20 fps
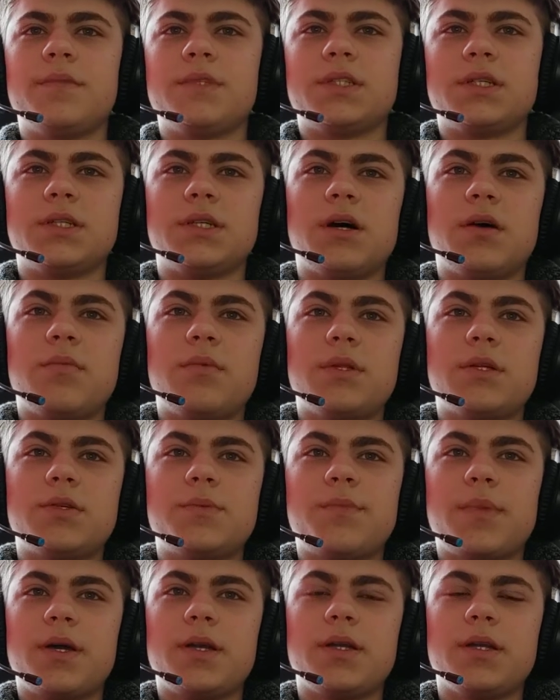the double
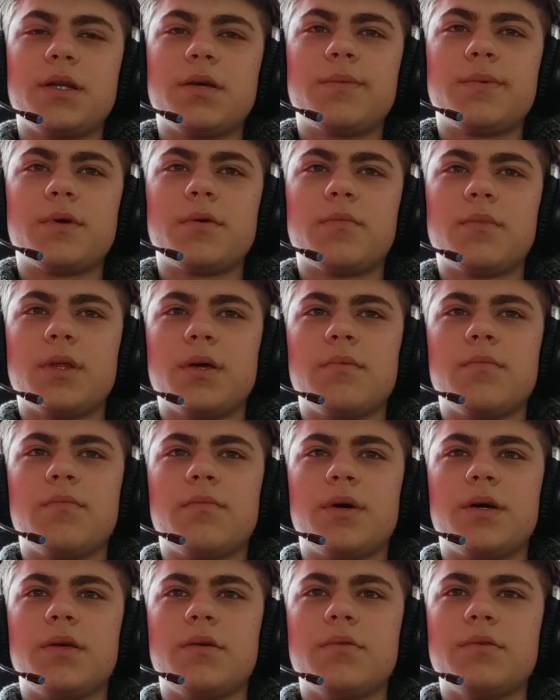spending problem
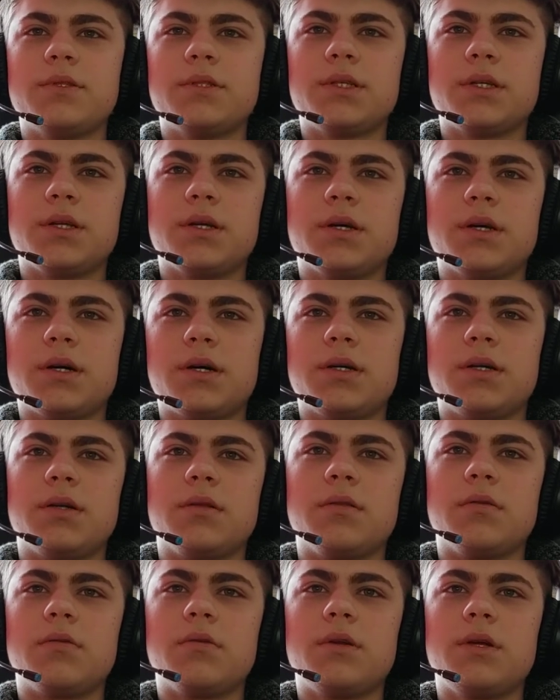by using an
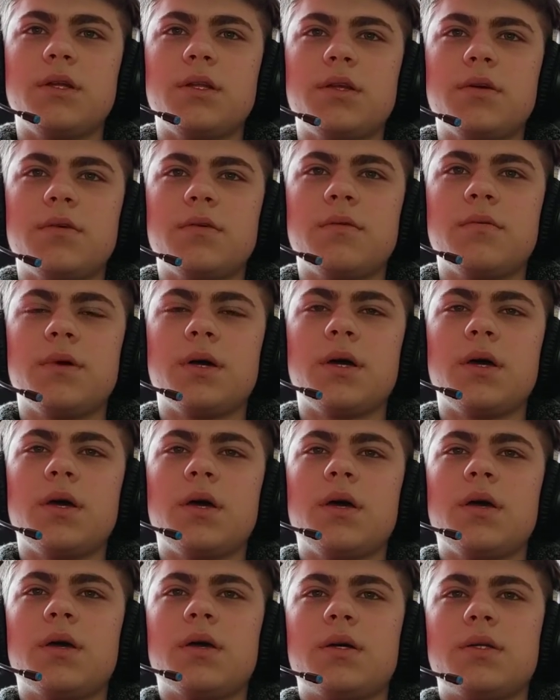algorithm
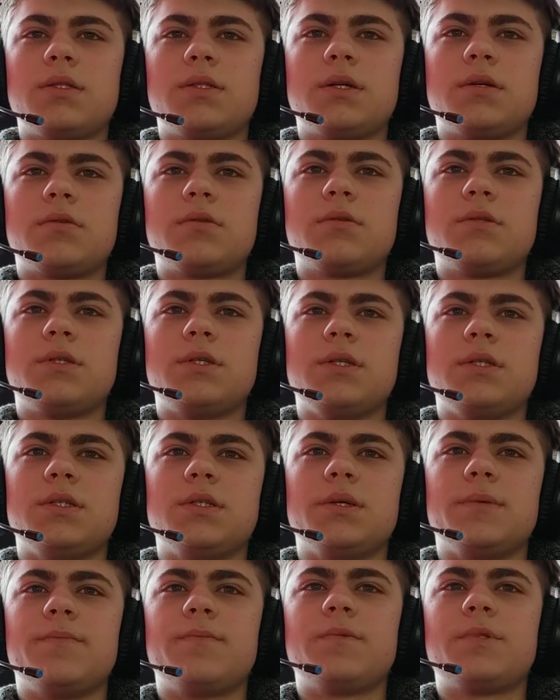consensus
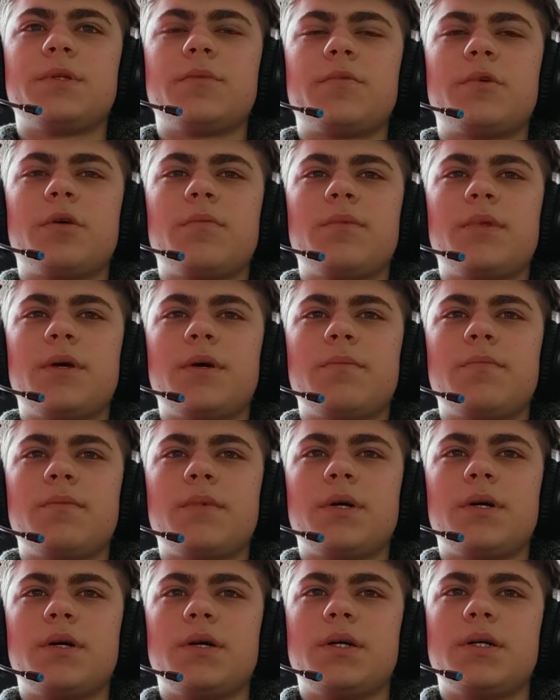system. The
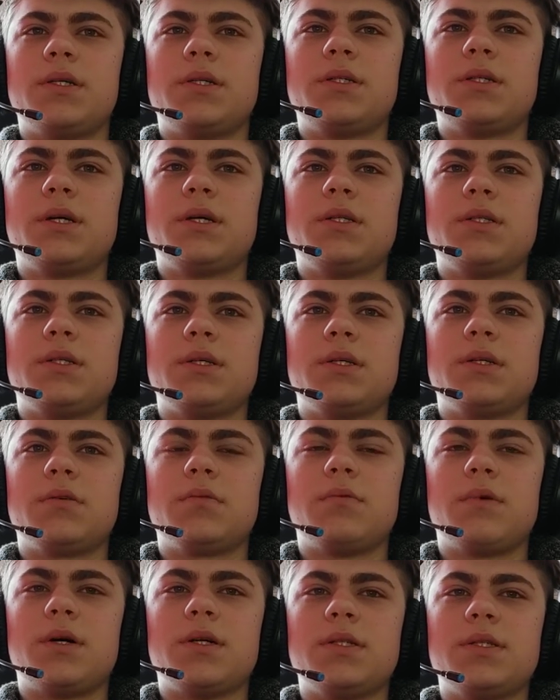problem, stated
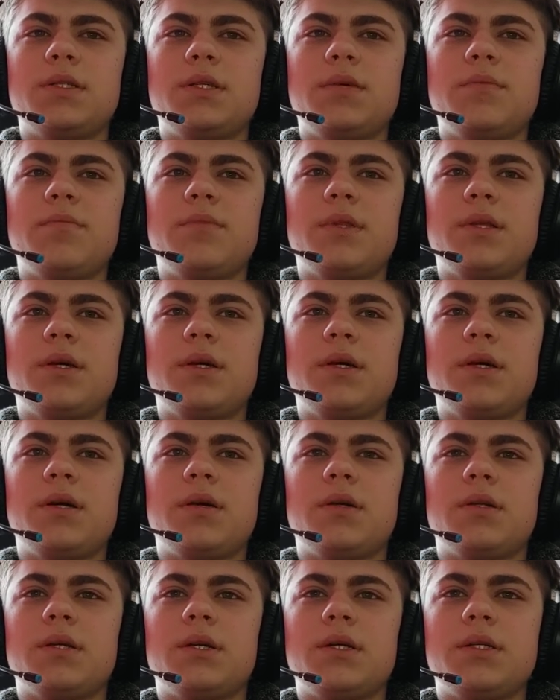quite simply,
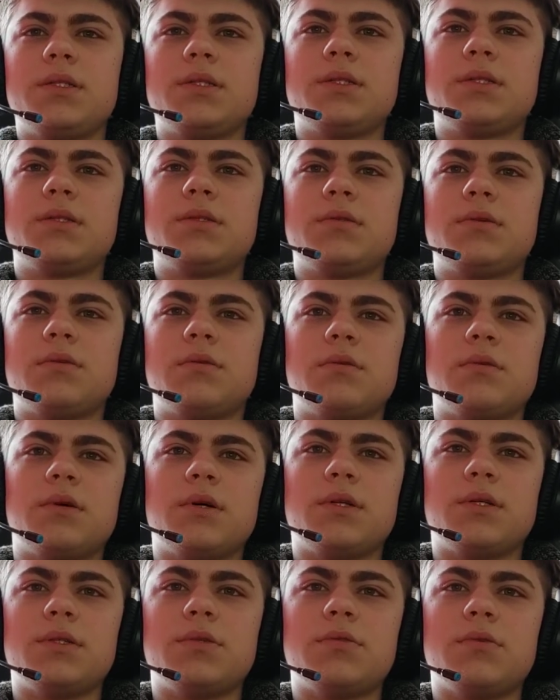relates to
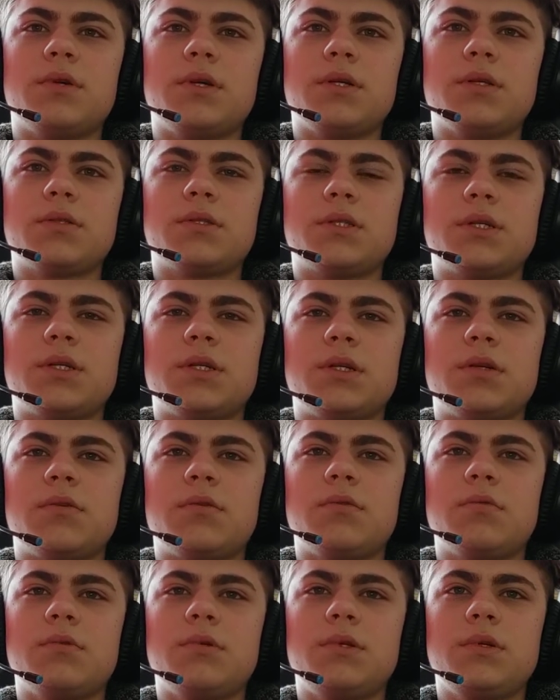ensuring that a
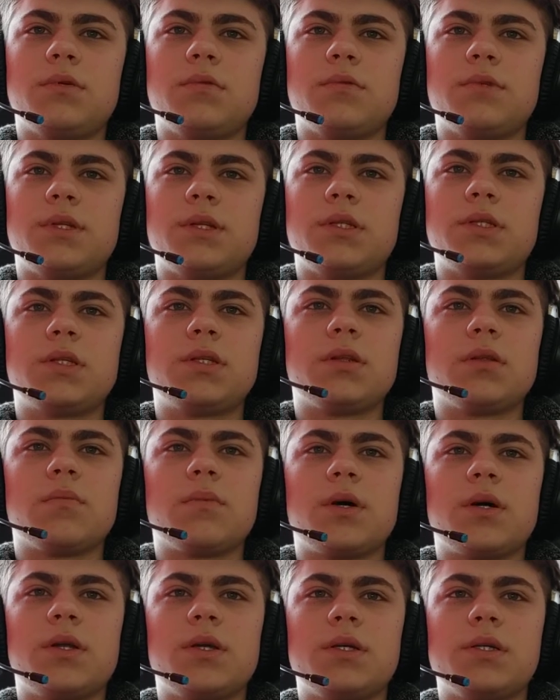note of digital
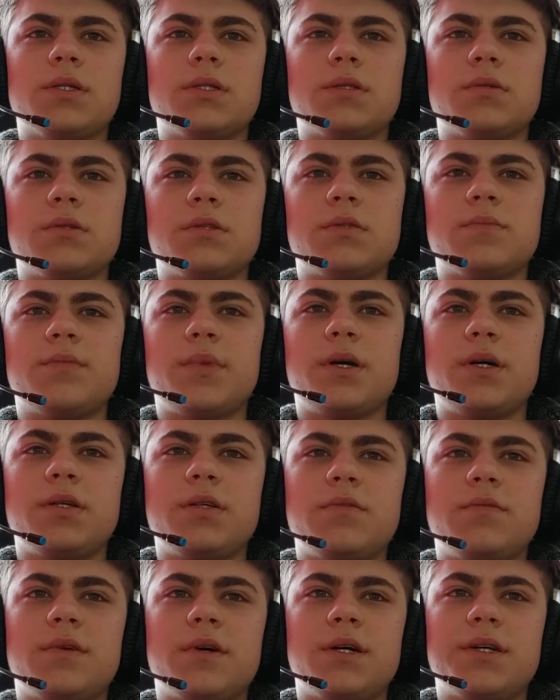money is not
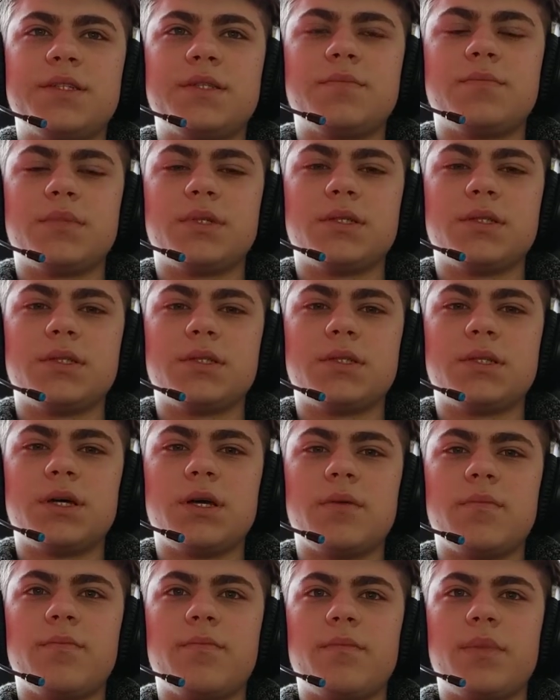spent twice by the
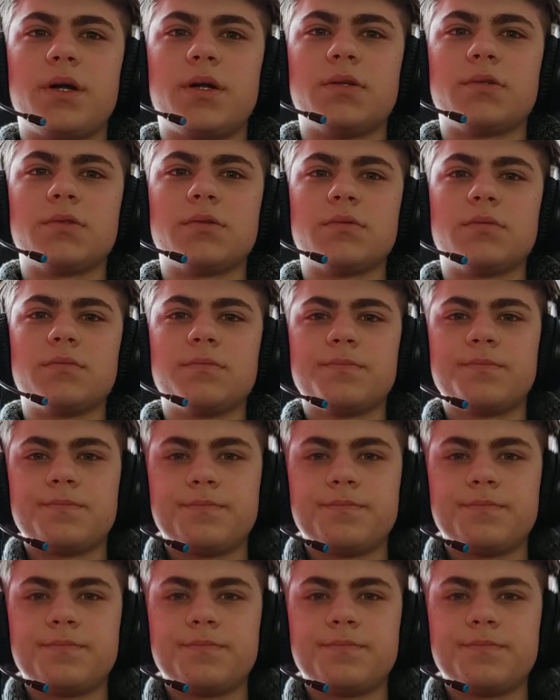same person.